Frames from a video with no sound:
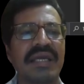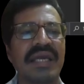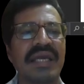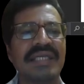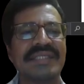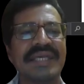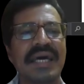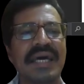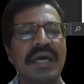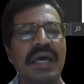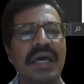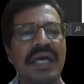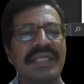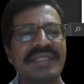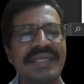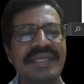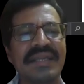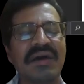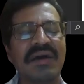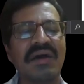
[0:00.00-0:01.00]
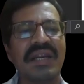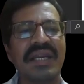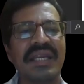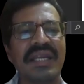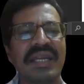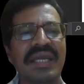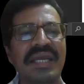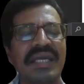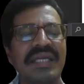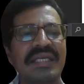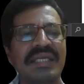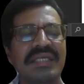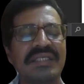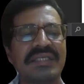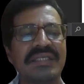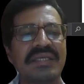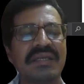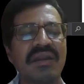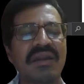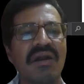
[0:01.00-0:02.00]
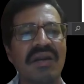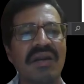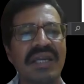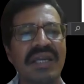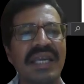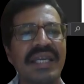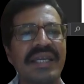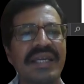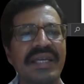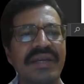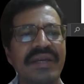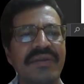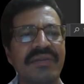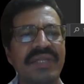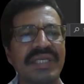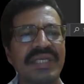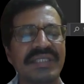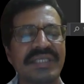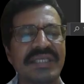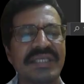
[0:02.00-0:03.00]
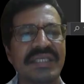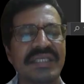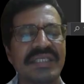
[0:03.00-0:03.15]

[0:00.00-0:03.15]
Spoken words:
snRNA, it is not related to this.